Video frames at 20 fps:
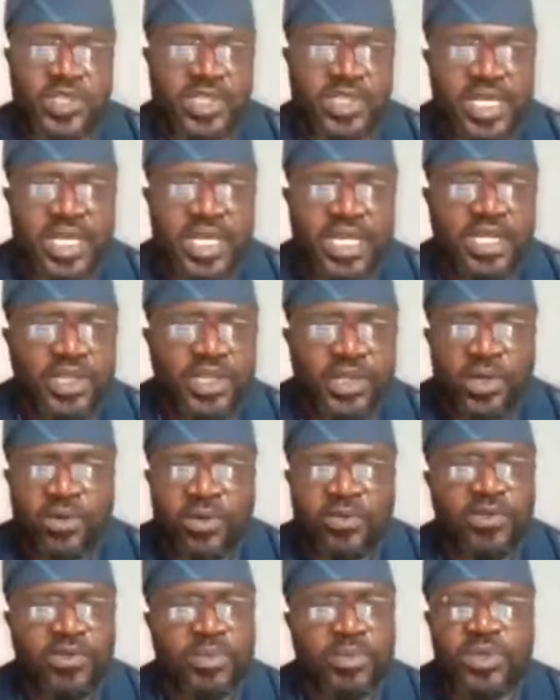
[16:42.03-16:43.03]
country,
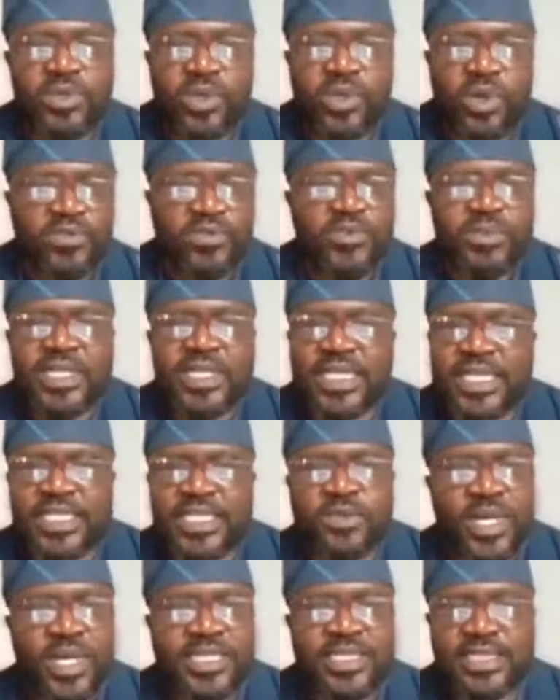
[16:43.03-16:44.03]
from the north, from
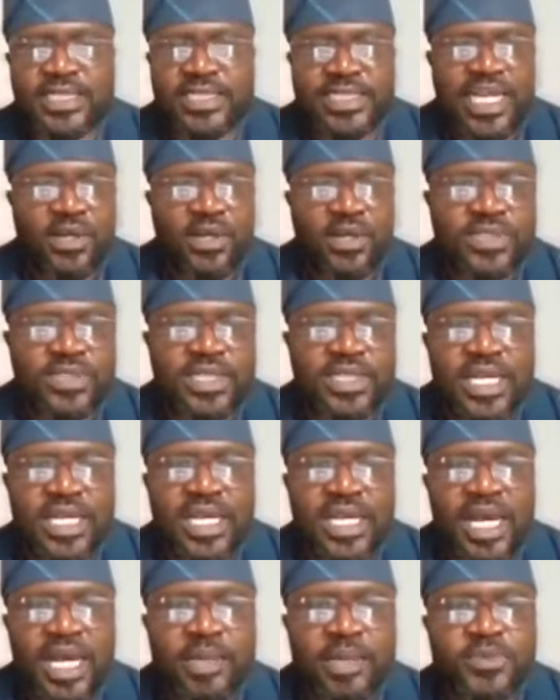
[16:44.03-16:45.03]
the east, west, and south.
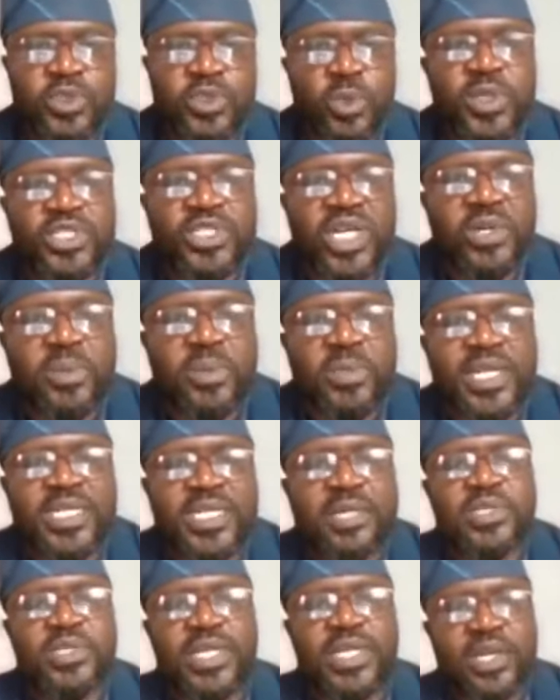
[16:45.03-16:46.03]
So we try to
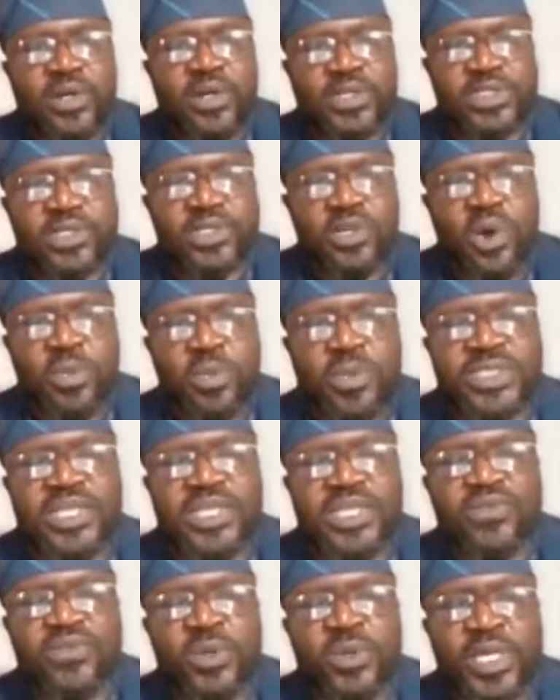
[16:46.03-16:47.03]
bring them to Lagos
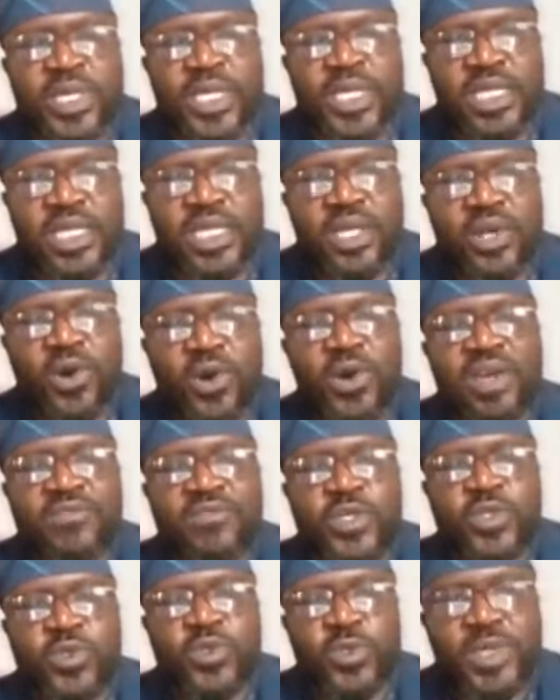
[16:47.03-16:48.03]
almost every week
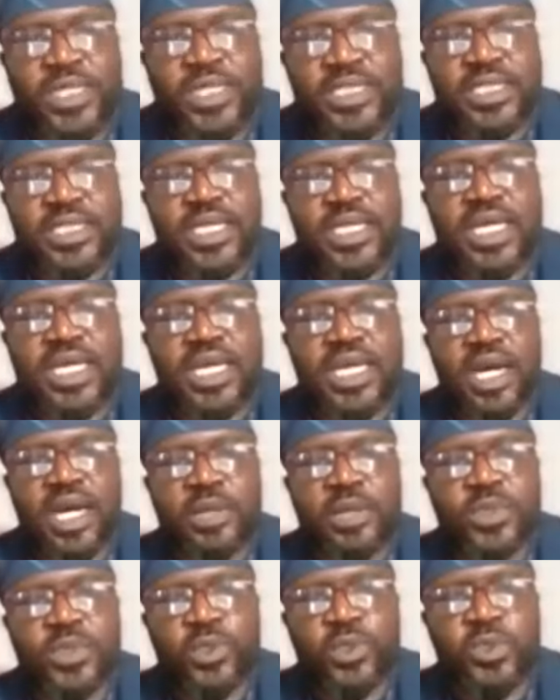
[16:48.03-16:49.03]
or every 2 weeks,
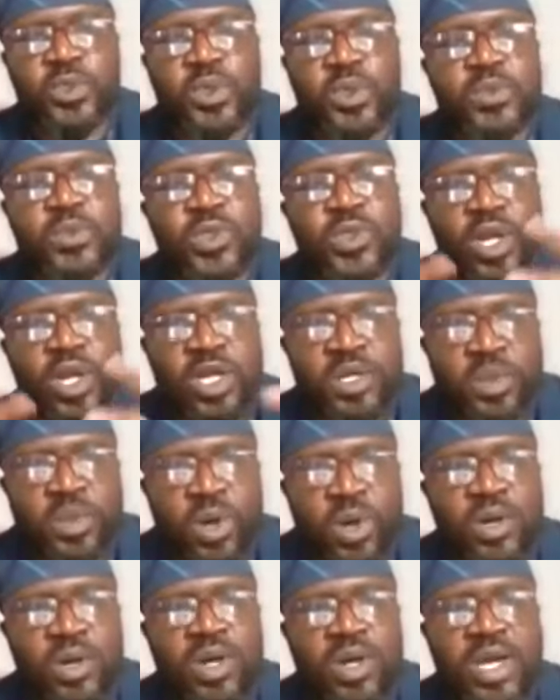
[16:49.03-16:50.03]
to be able to
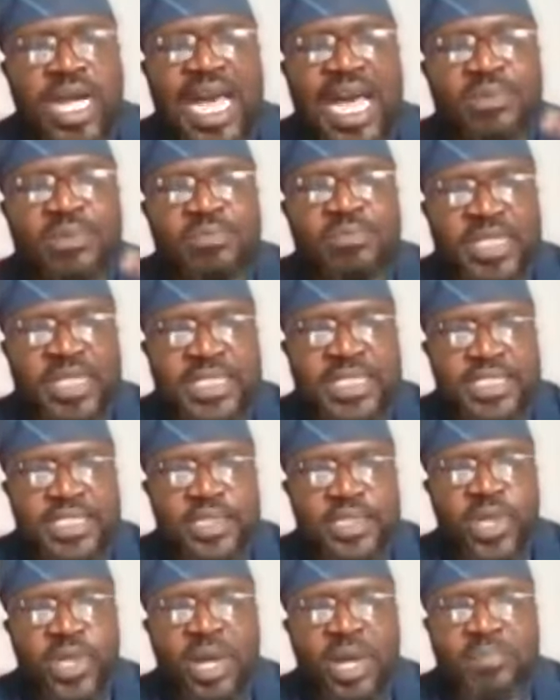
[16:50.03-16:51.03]
learn more and
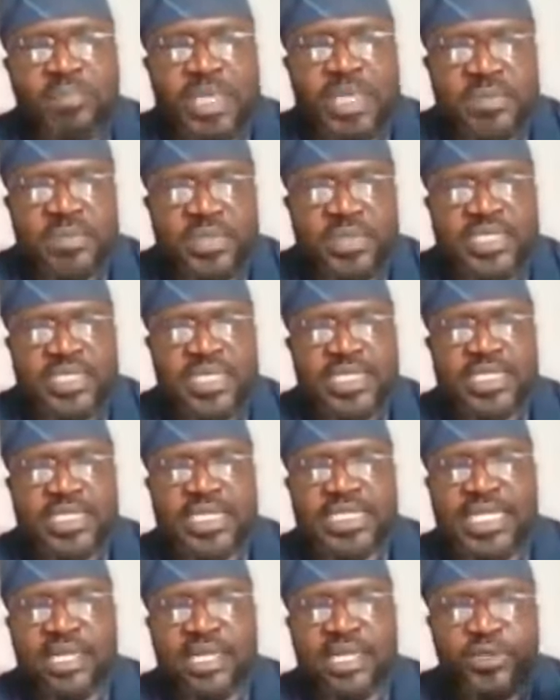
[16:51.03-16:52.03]
meet the
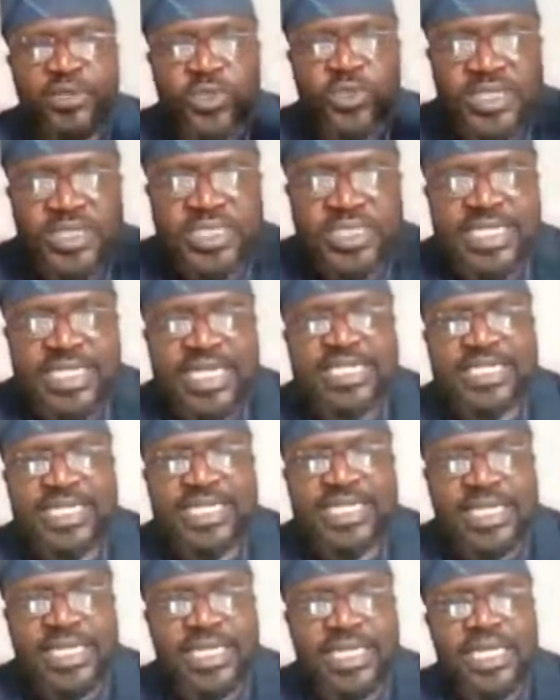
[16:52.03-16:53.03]
businesses and also
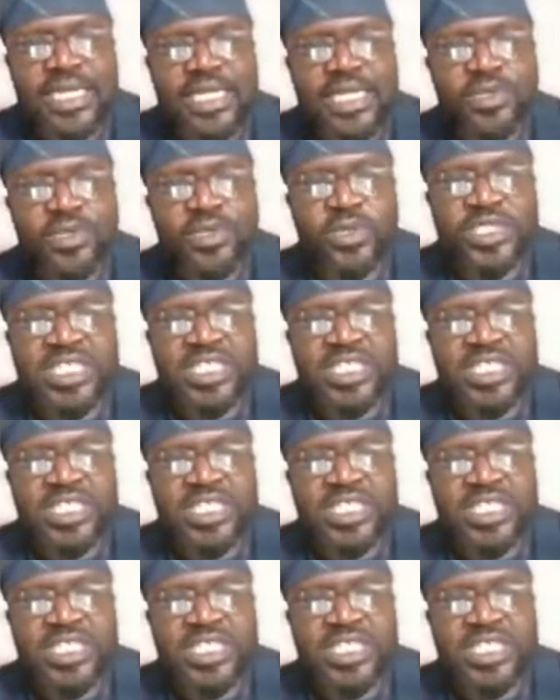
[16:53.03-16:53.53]
understand the